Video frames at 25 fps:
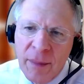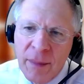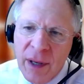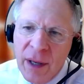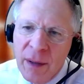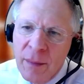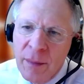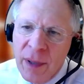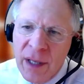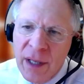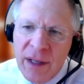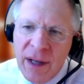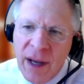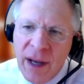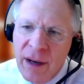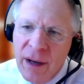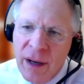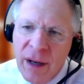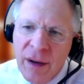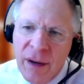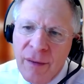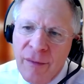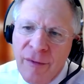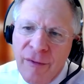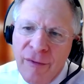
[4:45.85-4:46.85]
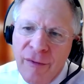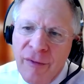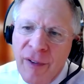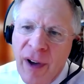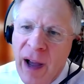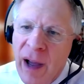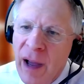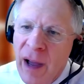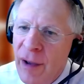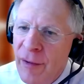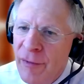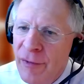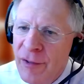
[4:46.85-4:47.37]
can be done in
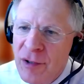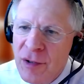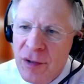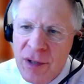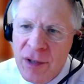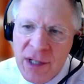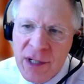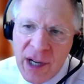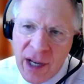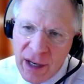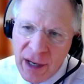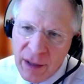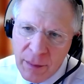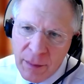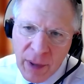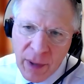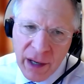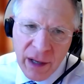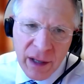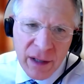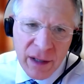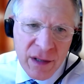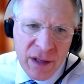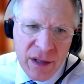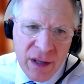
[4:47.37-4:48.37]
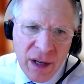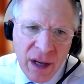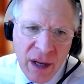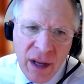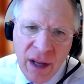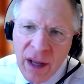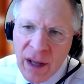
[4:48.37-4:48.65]
5 to 10 minutes